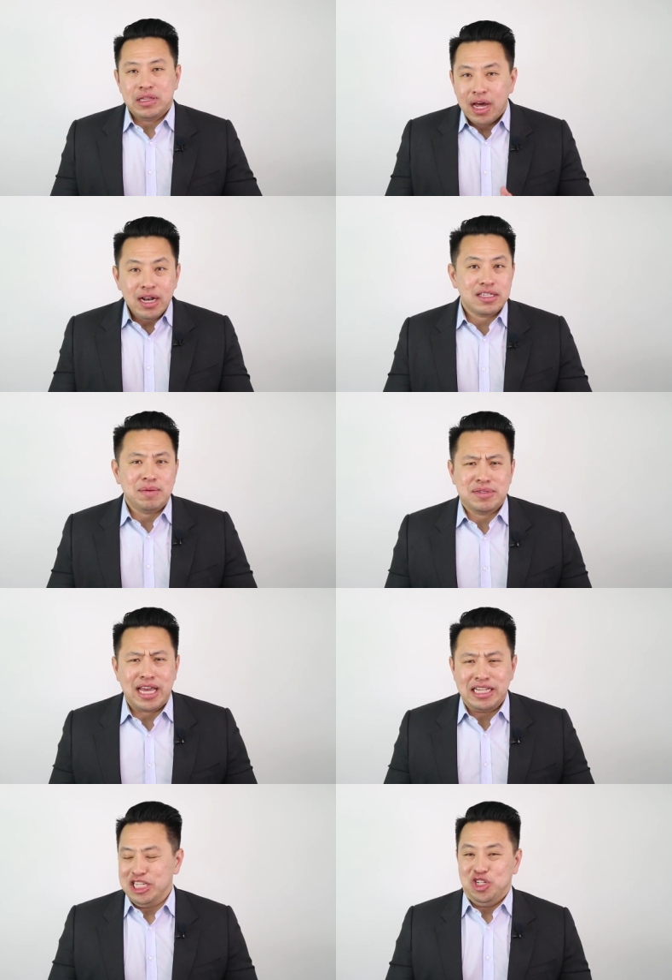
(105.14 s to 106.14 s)
a lot of times
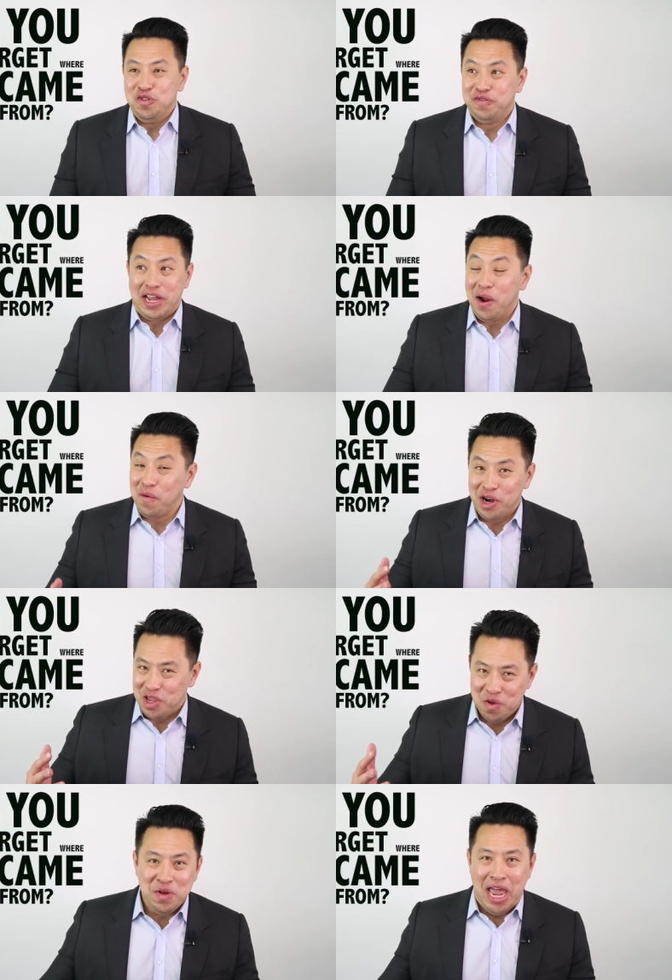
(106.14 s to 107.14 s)
like, did you forget where
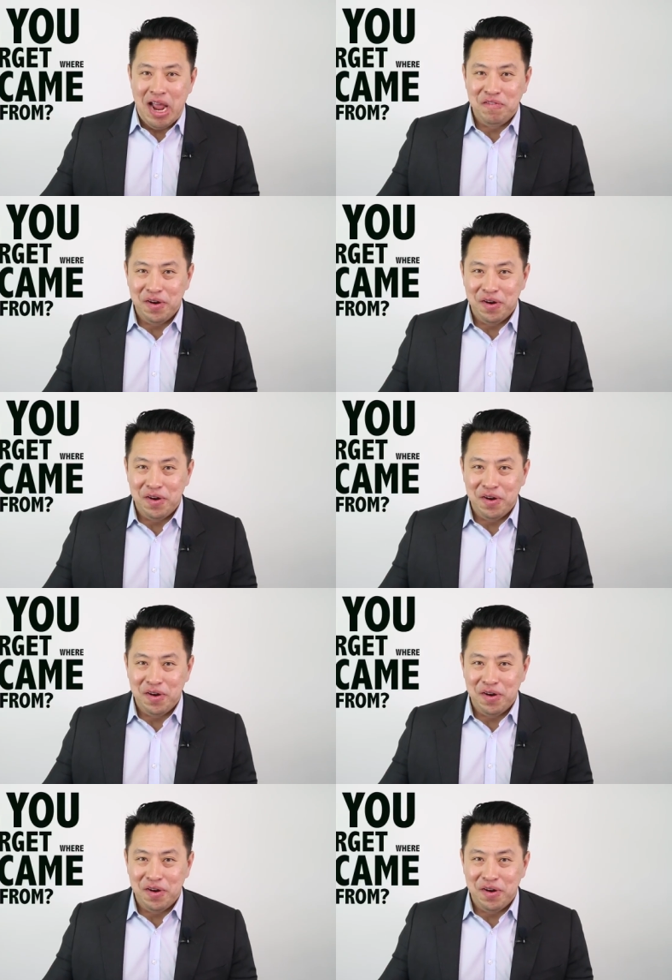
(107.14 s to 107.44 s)
you came